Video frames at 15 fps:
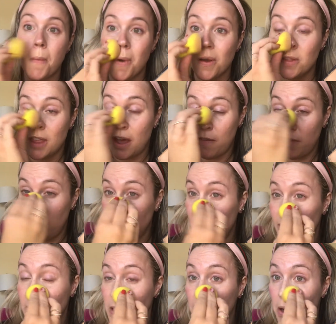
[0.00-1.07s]
that
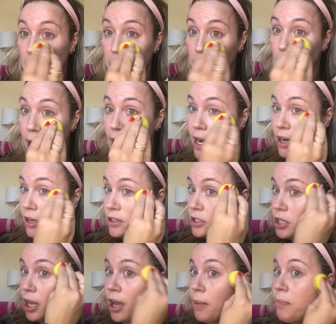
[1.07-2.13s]
foundation right on
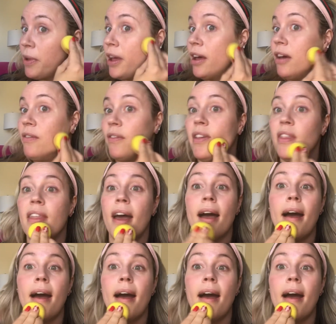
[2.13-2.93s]
top of that